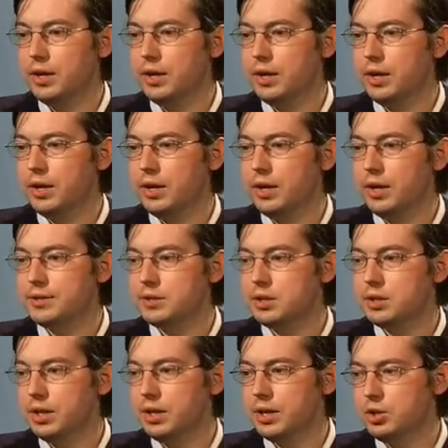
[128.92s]
White's
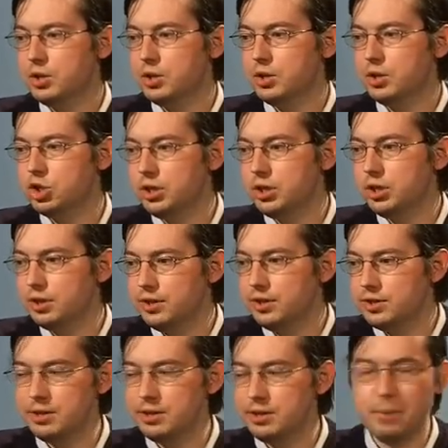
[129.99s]
king has no shield.
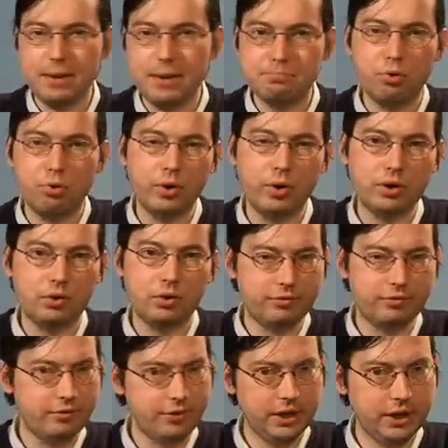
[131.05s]
This is the main point
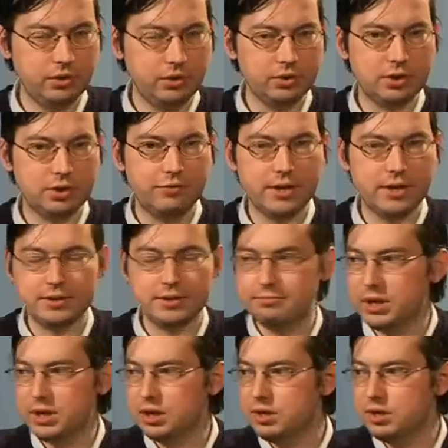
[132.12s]
of Philidor's
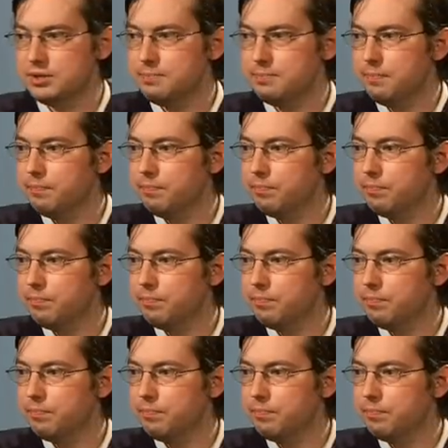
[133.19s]
defensive mechanism.